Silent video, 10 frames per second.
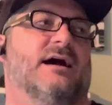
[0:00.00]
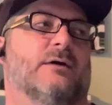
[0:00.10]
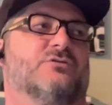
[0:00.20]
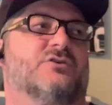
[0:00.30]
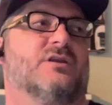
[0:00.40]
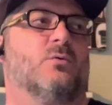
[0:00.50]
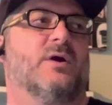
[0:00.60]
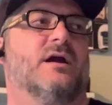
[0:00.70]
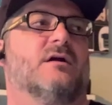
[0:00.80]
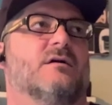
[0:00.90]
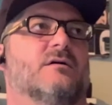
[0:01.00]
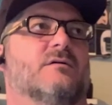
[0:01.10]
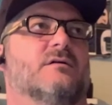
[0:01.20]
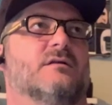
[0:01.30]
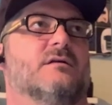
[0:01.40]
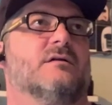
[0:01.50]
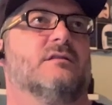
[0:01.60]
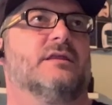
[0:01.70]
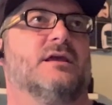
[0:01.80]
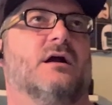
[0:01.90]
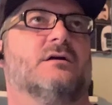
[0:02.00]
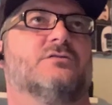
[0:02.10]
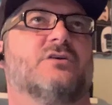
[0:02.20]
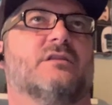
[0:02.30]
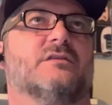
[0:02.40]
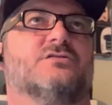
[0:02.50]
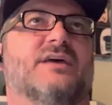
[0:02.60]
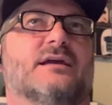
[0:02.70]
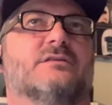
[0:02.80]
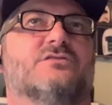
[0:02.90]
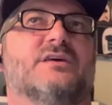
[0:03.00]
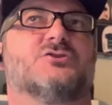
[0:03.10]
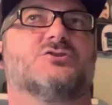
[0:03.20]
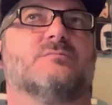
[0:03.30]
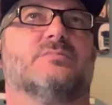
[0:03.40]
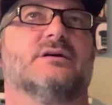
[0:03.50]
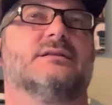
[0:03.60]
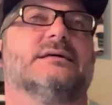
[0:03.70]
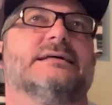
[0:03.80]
I was gonna wear the yuccas on the second session, but